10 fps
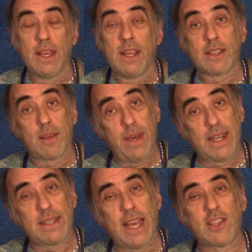So
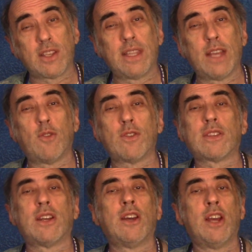meditation then
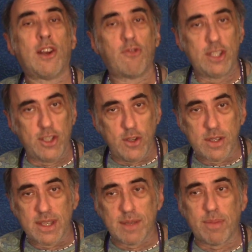also
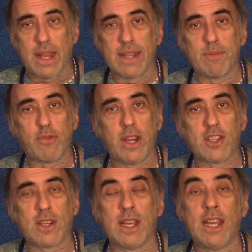reduces blood
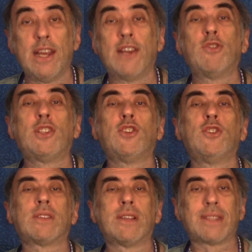pressure,
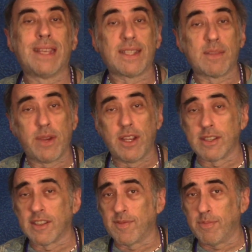reduces the experience
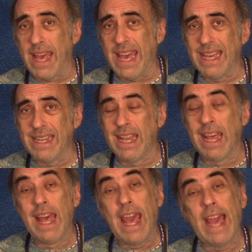of pain,
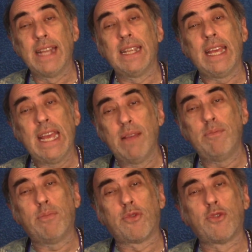and
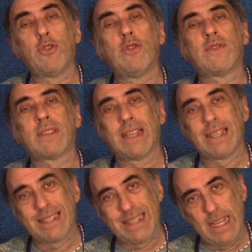improves
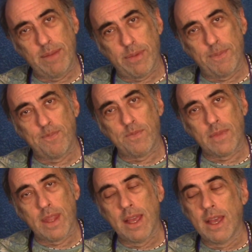sleep.
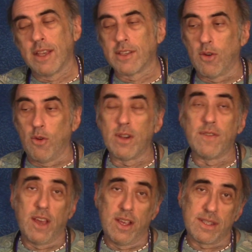So all of
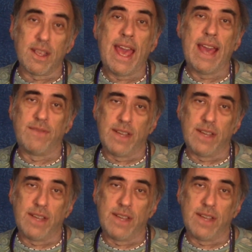those have a